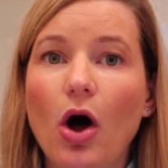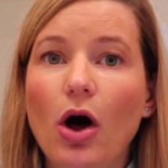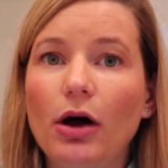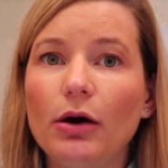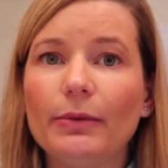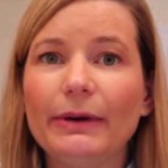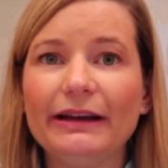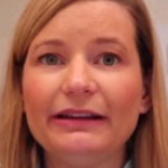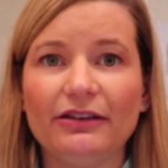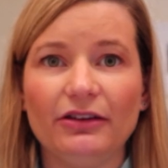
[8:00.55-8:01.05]

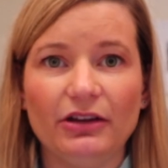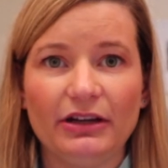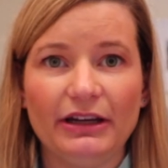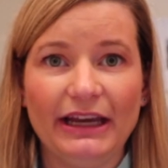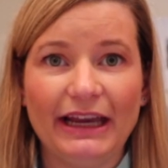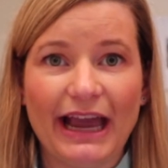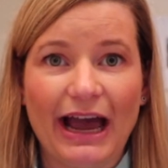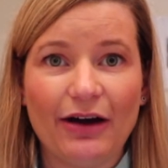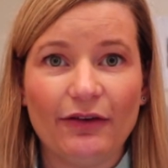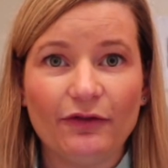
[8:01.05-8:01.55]
always
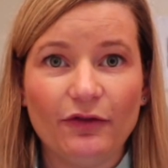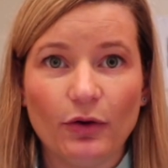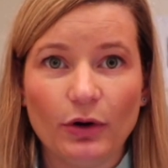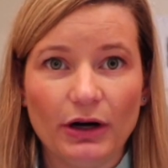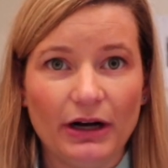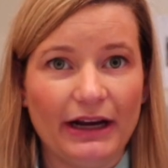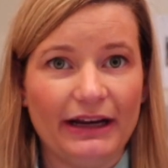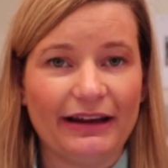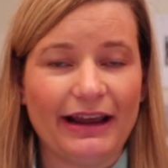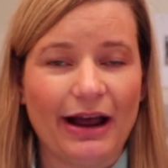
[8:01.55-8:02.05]
looking out for
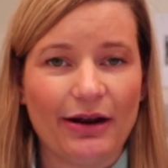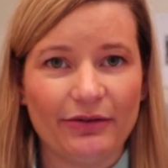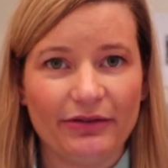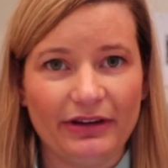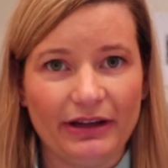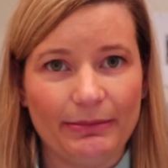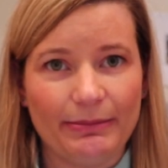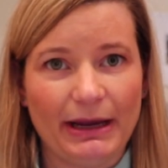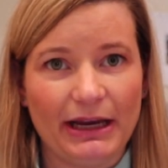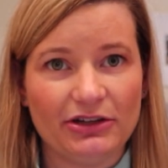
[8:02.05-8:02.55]
and
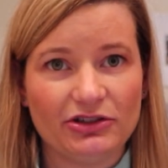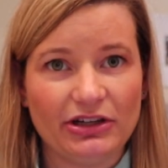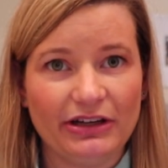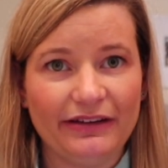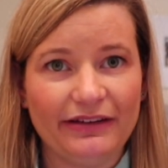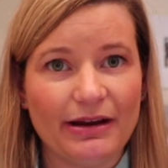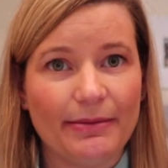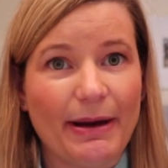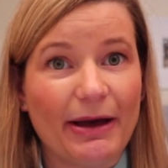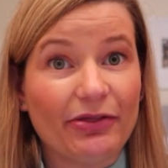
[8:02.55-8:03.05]
counseling
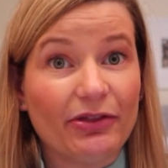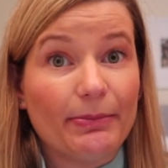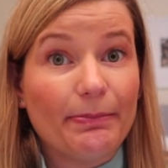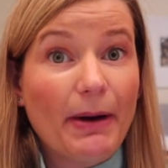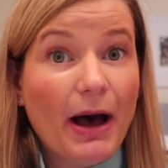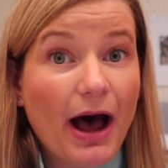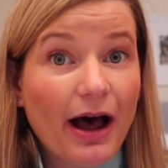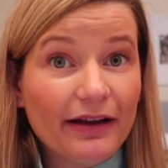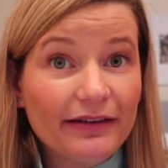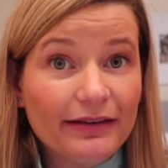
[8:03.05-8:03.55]
patients about the
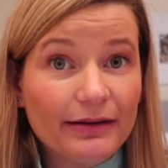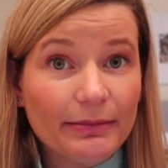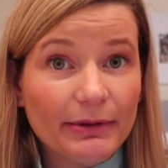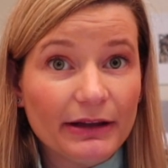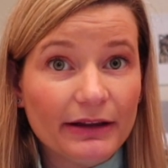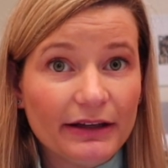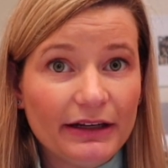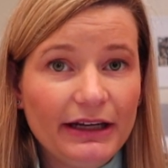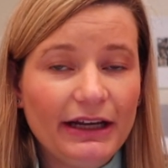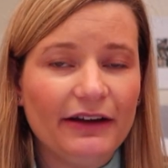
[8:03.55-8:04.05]

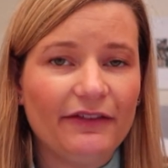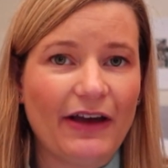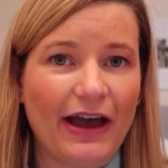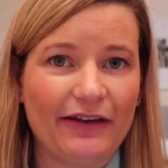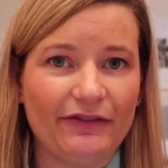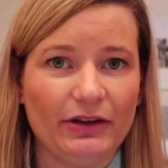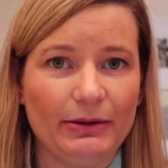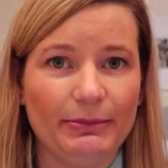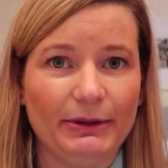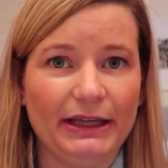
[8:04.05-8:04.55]
possibility of
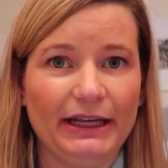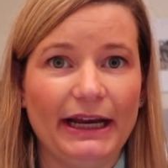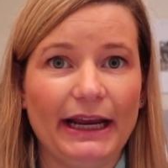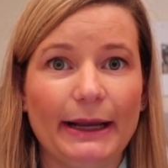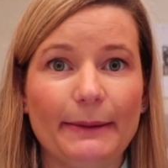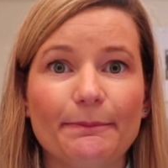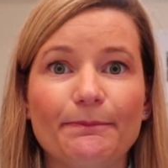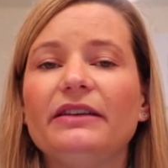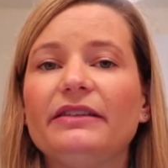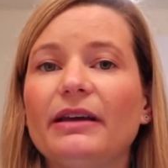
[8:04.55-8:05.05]
heavy
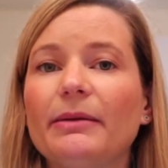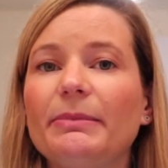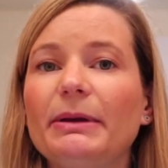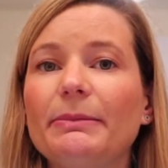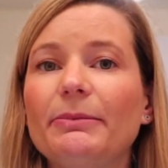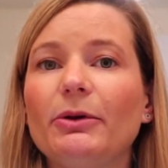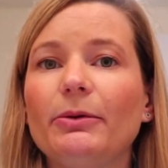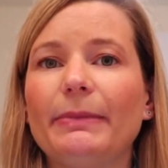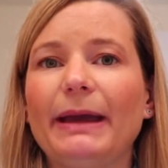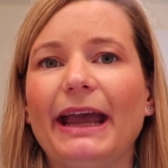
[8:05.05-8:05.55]
bleeding. Some
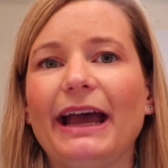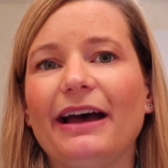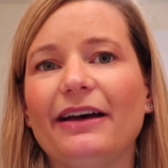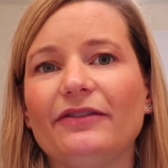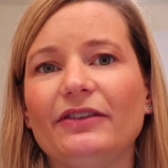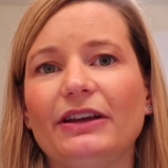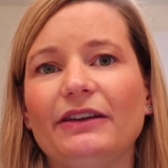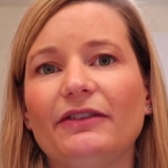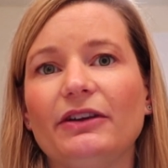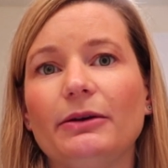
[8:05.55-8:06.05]
people may
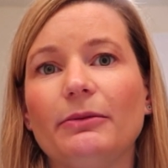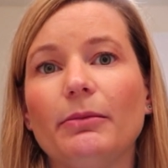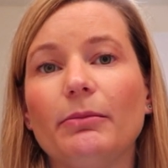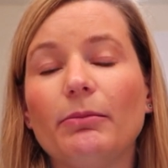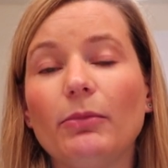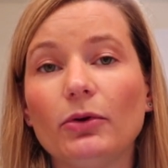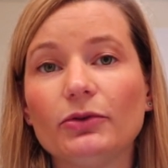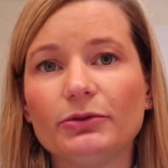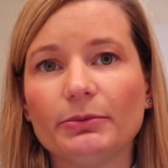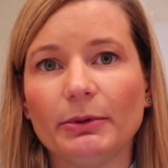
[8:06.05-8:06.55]
have even
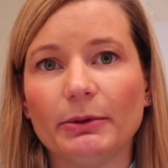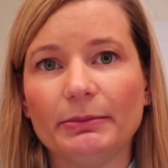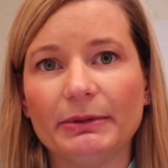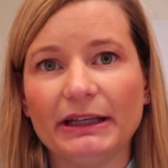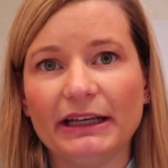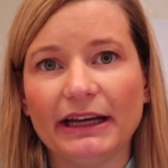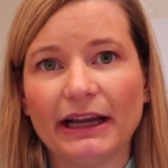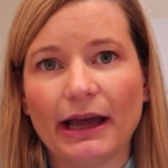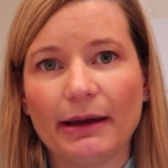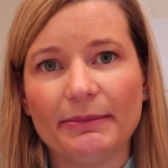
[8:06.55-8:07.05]
multiple
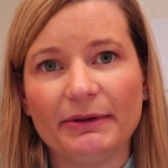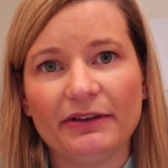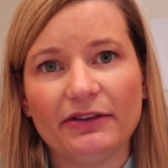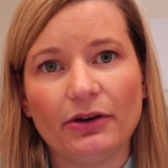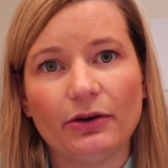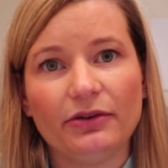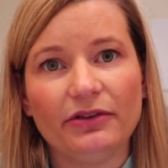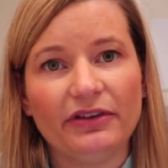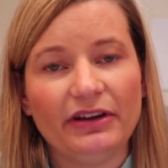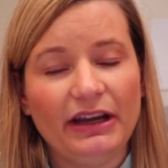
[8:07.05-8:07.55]
bleeding
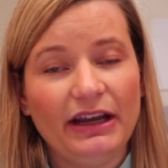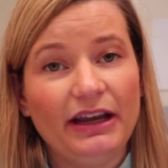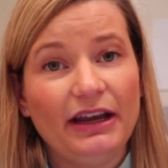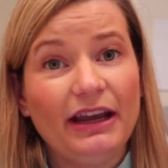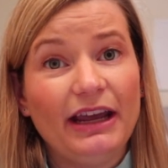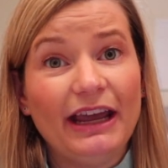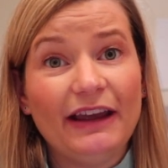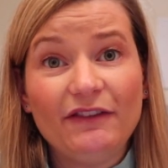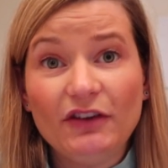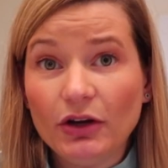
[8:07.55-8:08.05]
episodes.
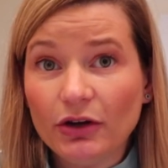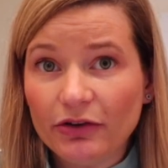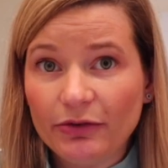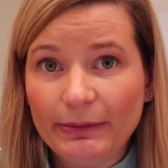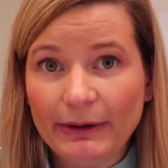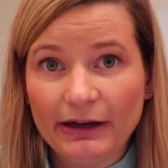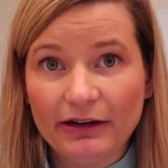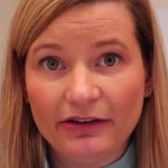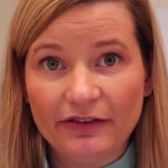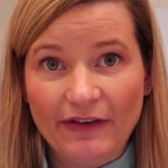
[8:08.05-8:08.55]
If you
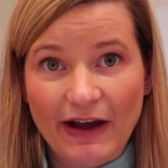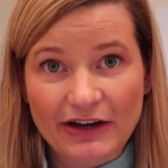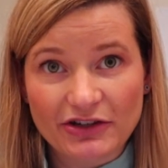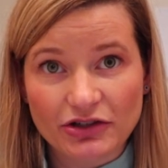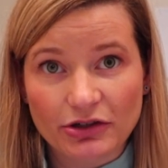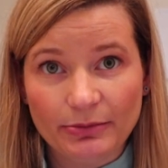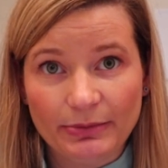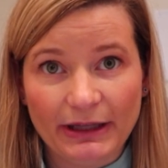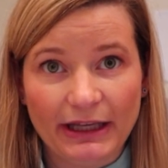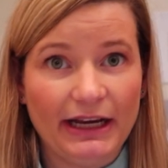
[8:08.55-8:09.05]
experience
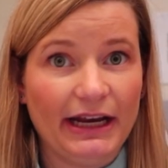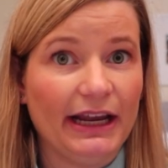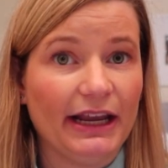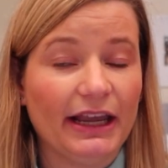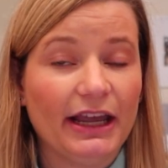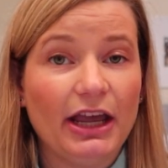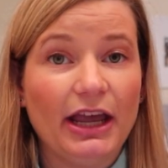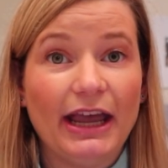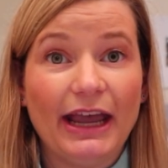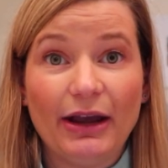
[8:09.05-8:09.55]
vaginal bleeding
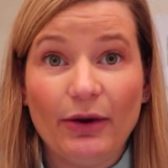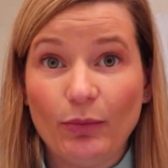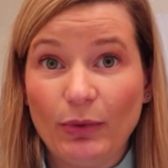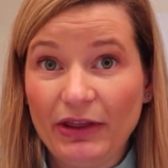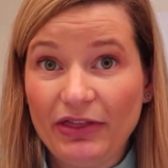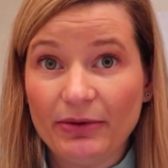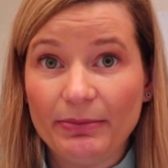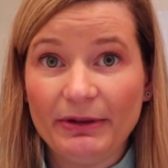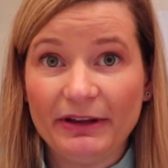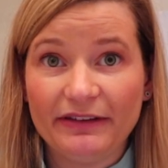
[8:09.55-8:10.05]

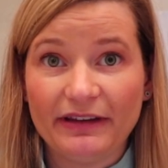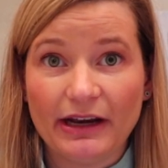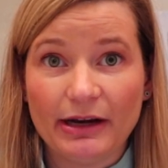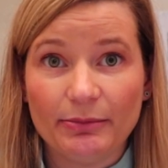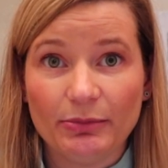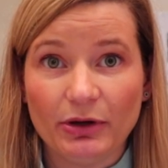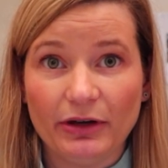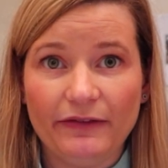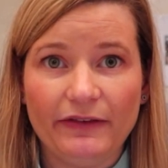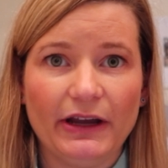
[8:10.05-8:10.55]
with a placenta
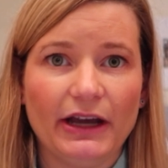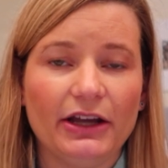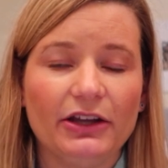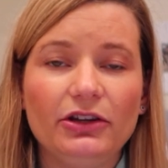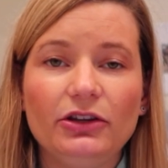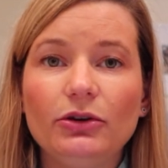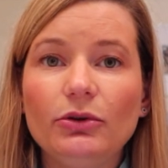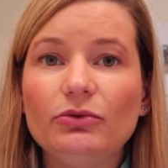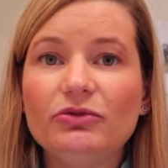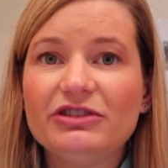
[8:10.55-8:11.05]
previa,
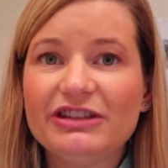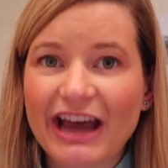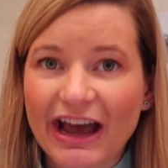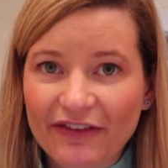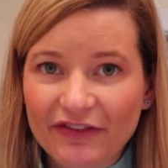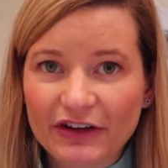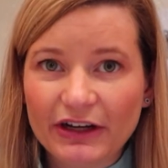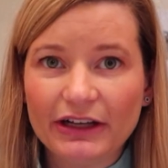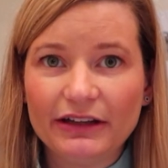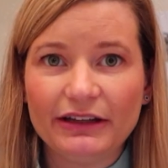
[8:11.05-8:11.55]
you
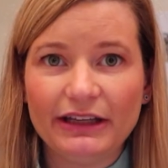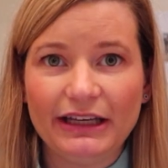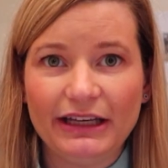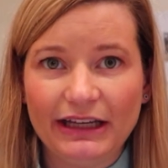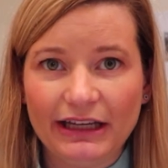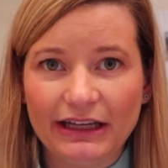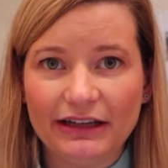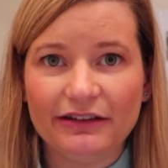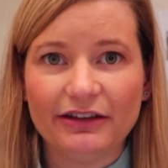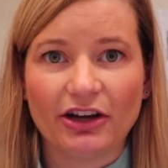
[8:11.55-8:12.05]
definitely
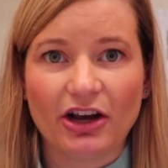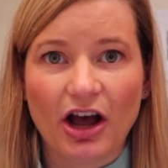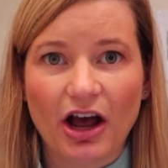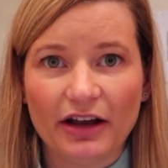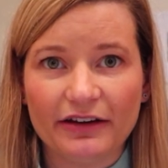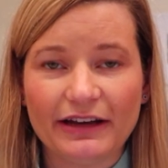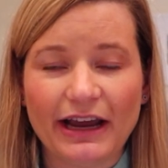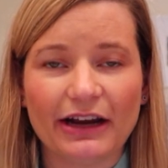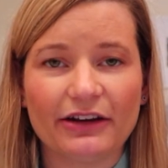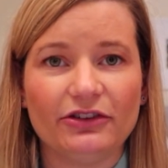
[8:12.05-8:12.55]
need to
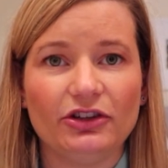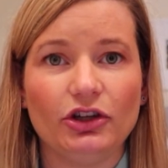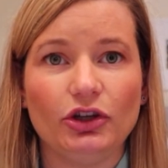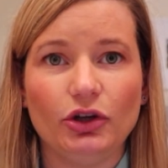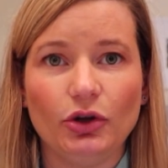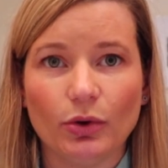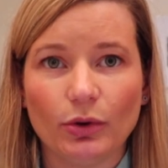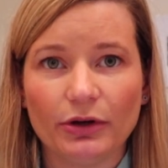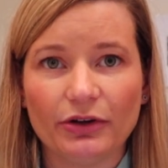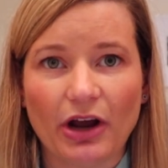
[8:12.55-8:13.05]
contact
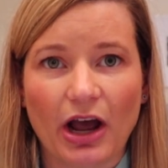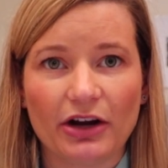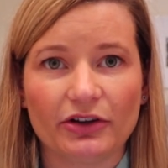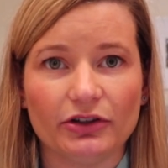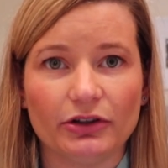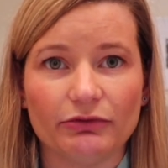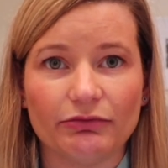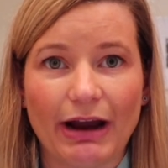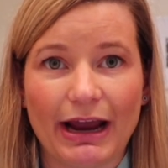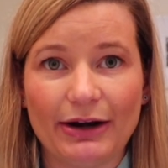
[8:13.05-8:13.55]
your
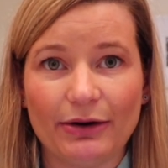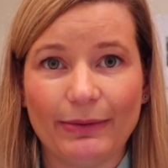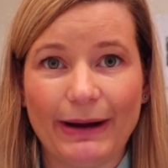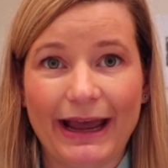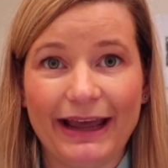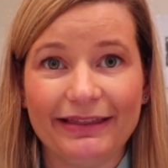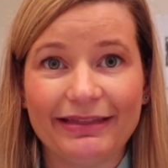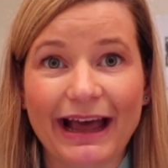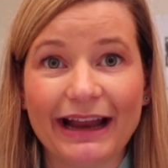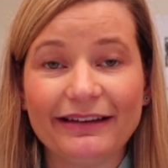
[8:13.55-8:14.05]
doctor right
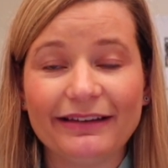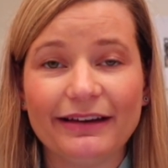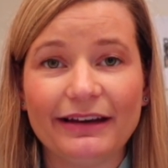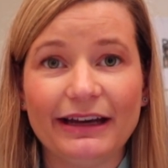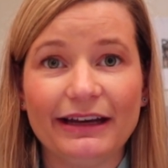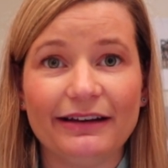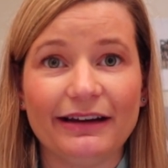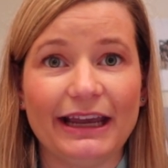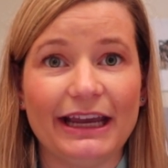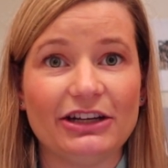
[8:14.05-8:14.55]
away. That's an
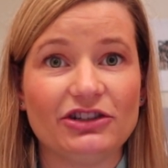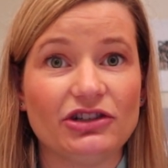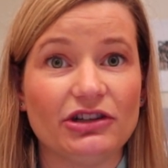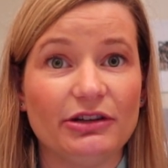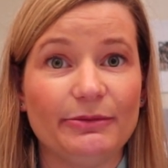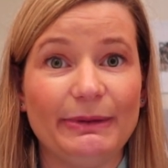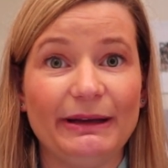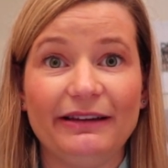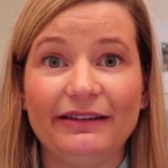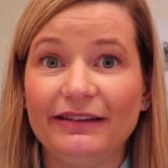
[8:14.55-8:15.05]
indication
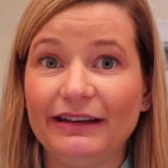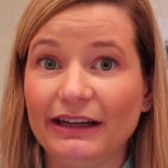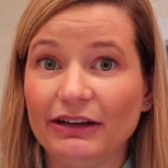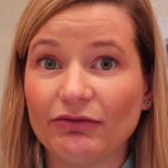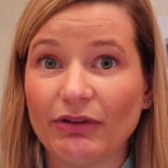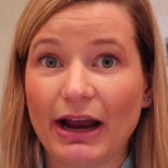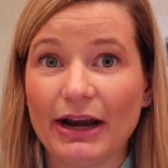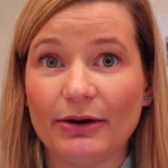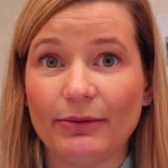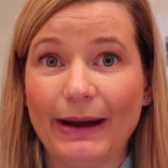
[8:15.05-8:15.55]
to be seen
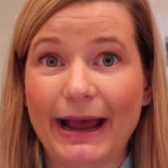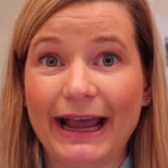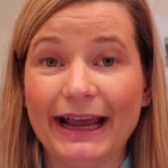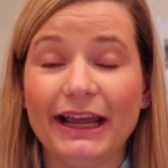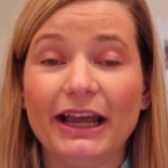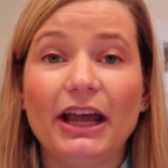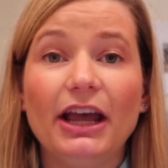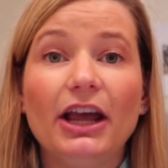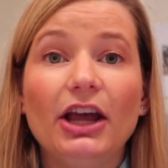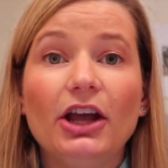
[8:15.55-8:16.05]
right away.